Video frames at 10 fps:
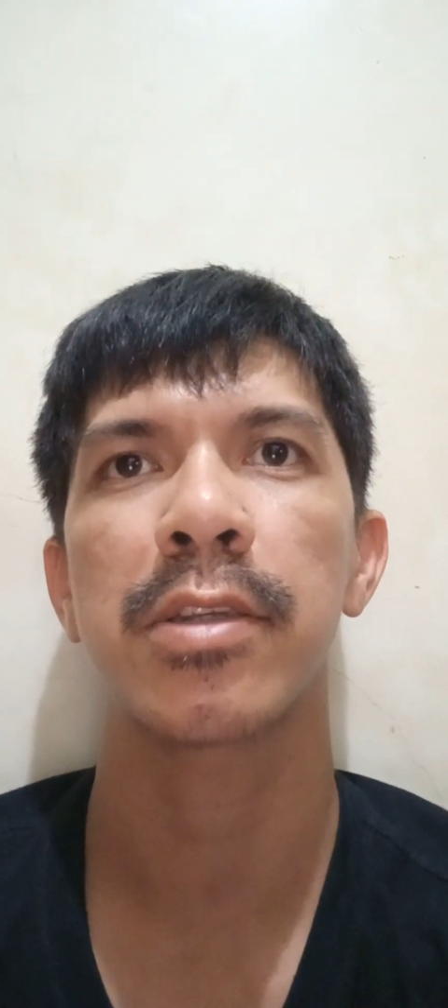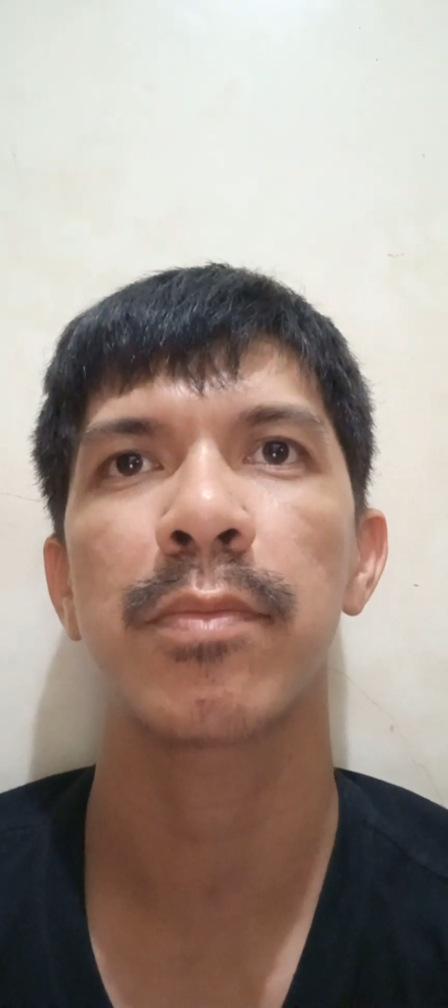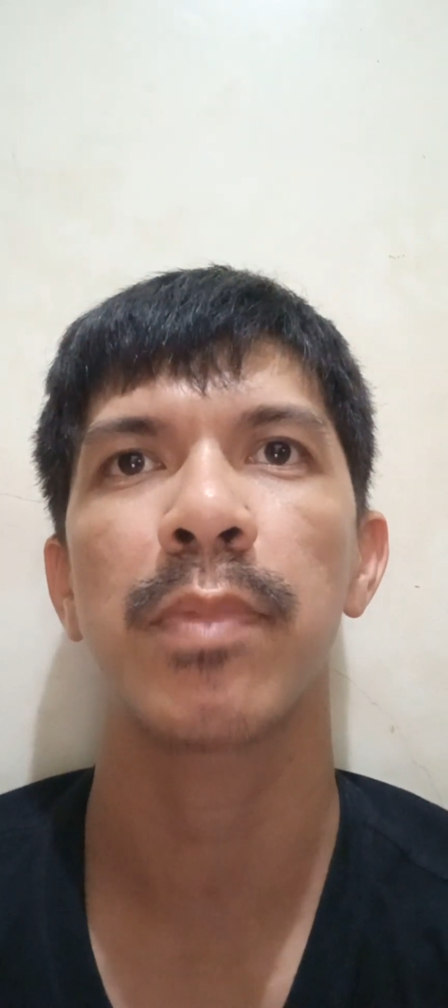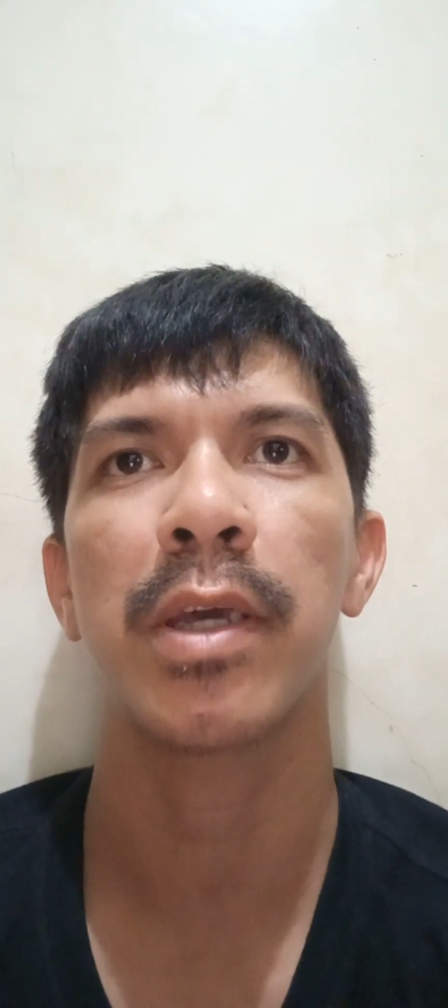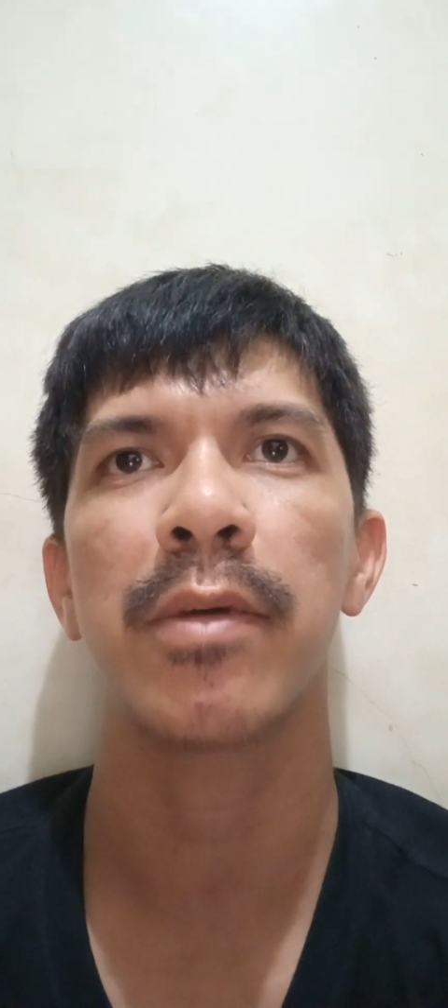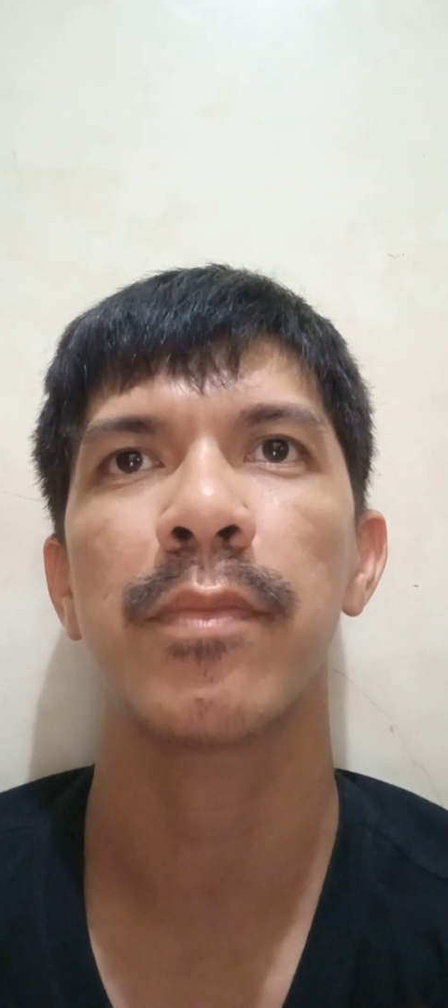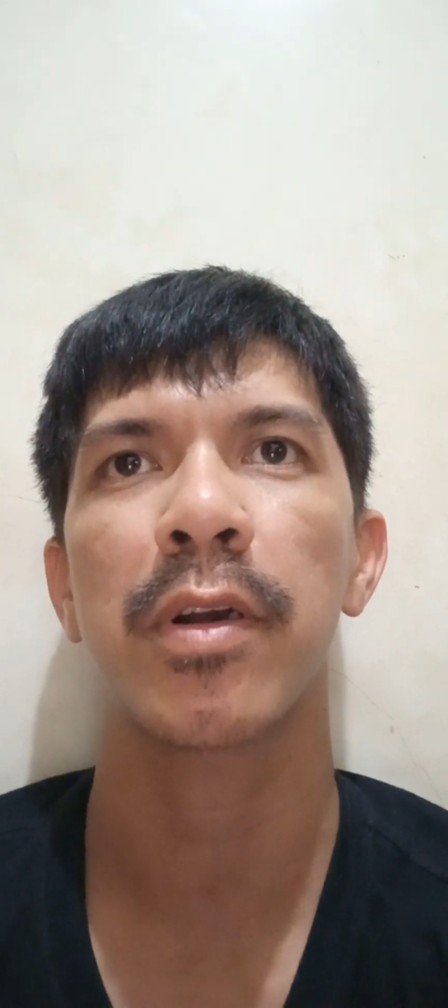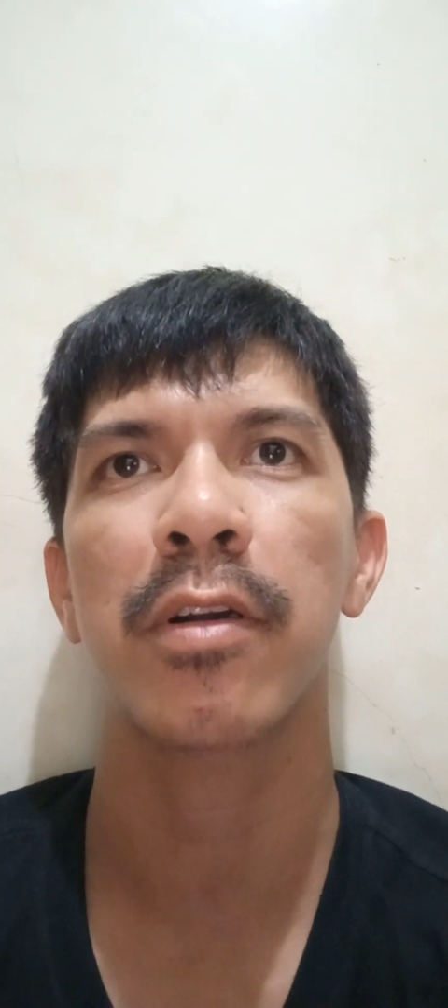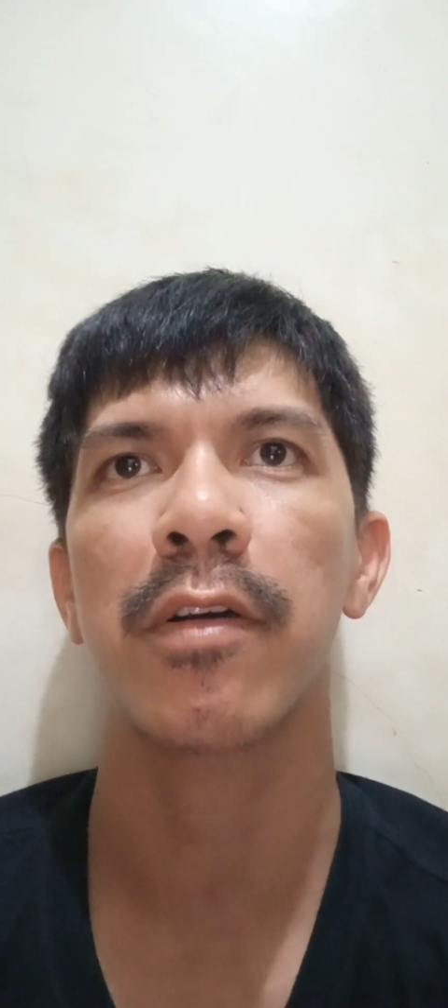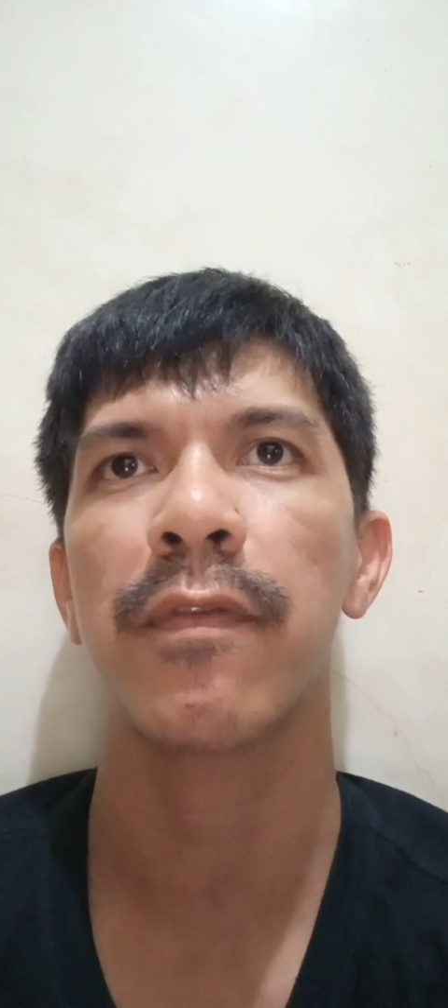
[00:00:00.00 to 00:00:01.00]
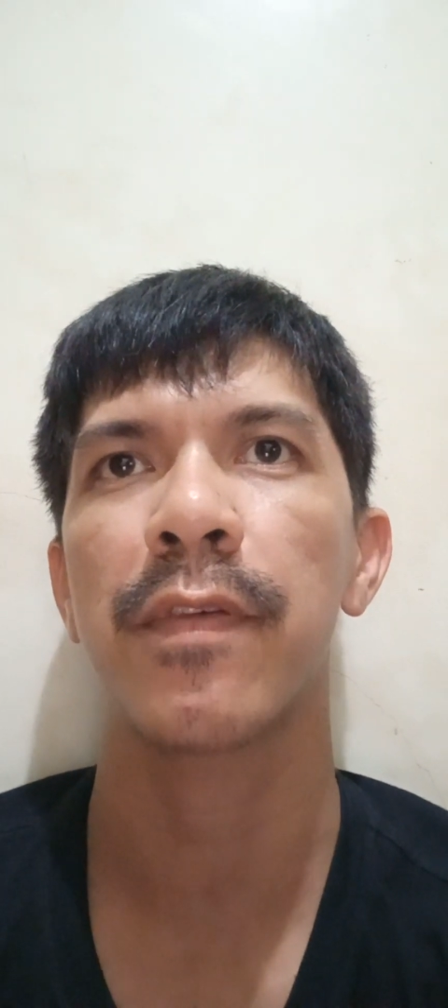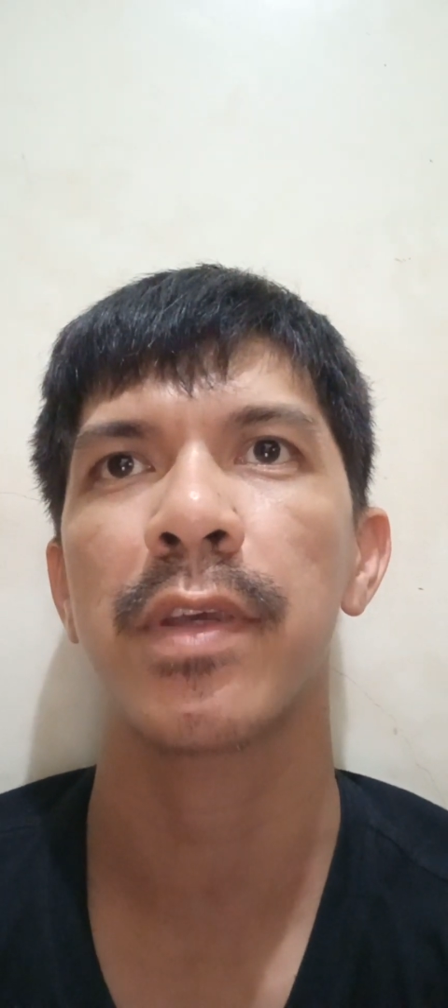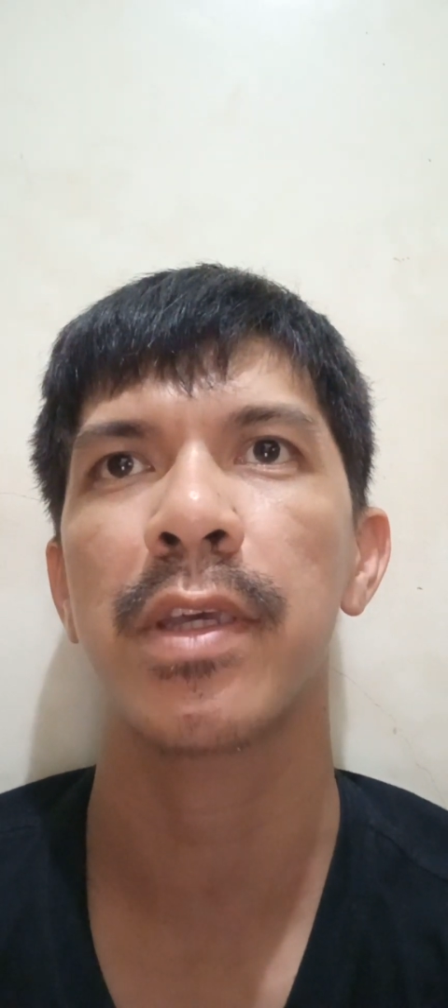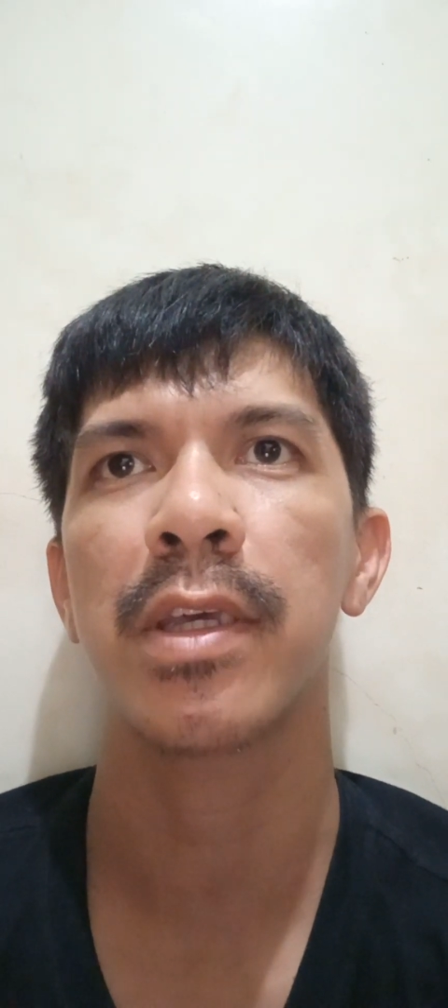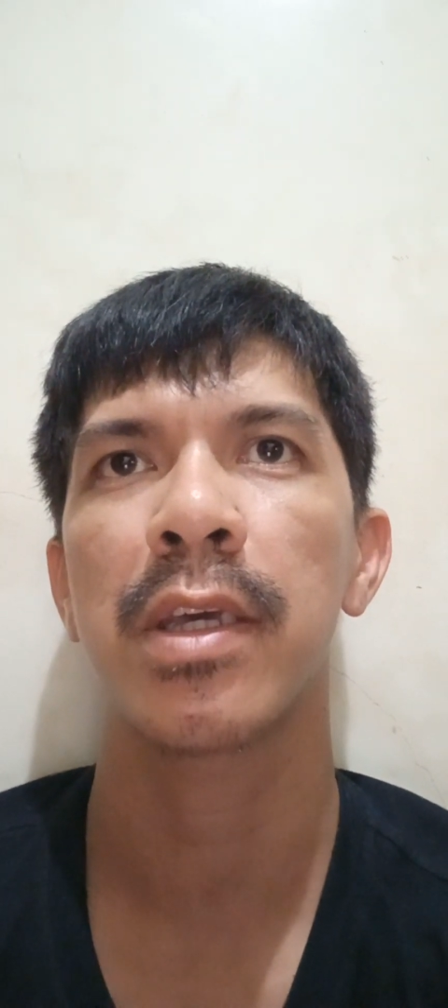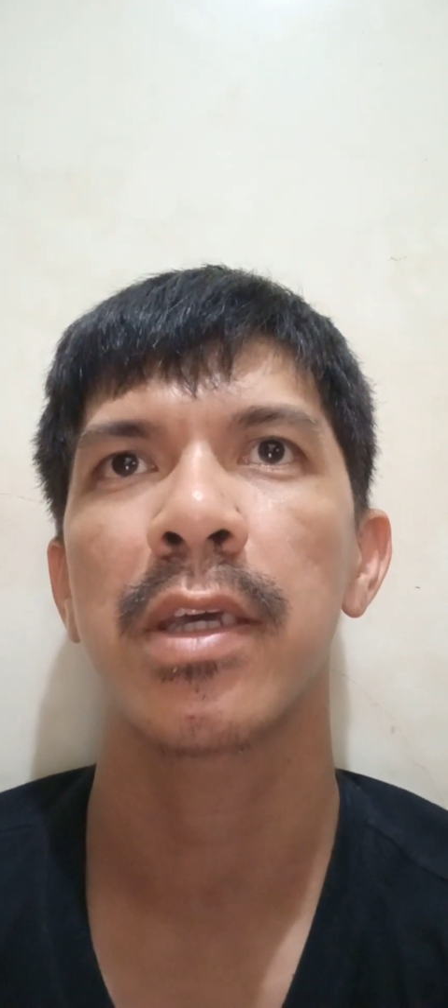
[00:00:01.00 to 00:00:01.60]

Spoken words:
supply of the coffee